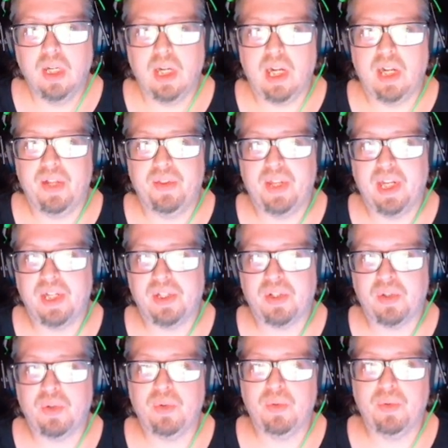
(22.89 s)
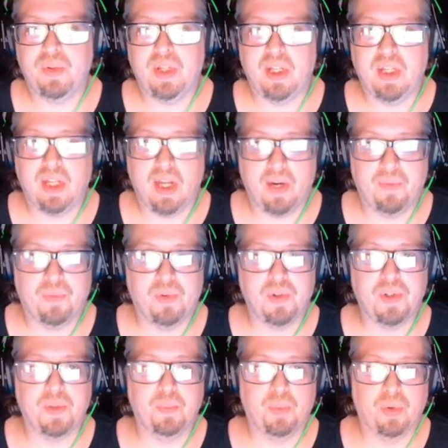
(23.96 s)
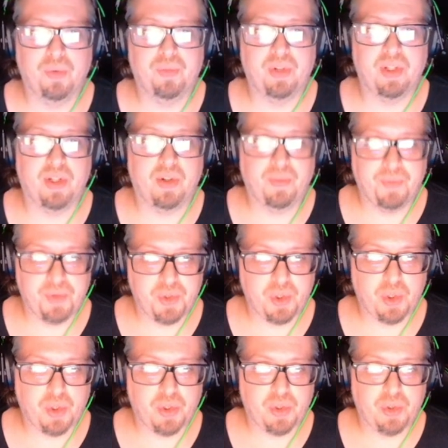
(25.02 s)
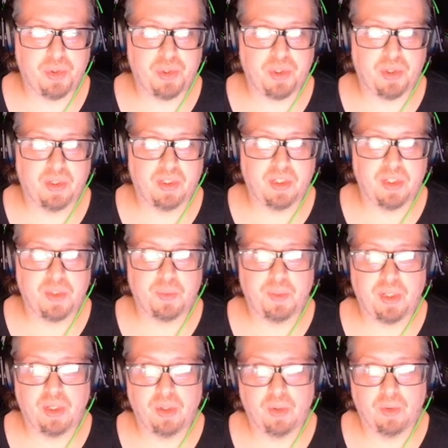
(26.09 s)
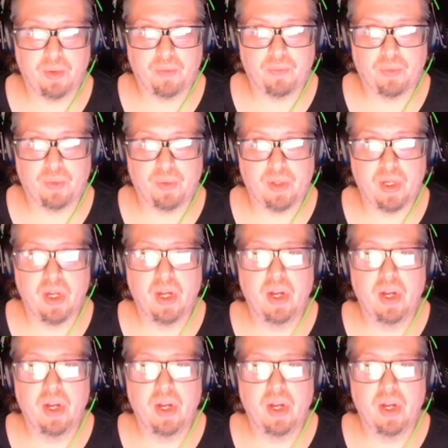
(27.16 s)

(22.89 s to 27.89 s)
And thanks to the efforts improving their infrastructure starting this week and going forward,